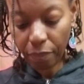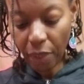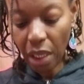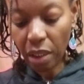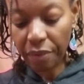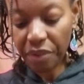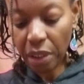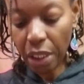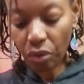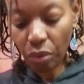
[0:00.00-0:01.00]
I love
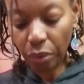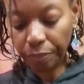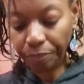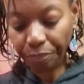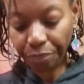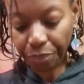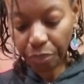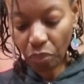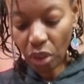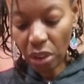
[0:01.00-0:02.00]
cilantro.
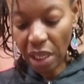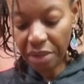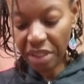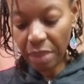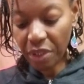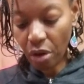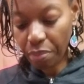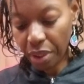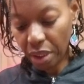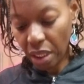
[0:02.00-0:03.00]
A lot of times I'll
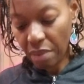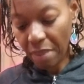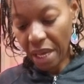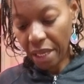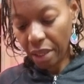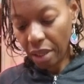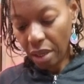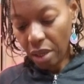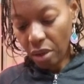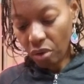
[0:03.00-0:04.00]
put it in my
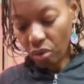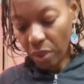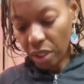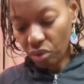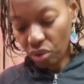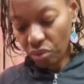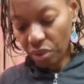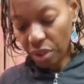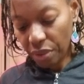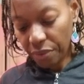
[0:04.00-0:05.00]
green
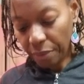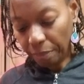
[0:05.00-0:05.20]
juices.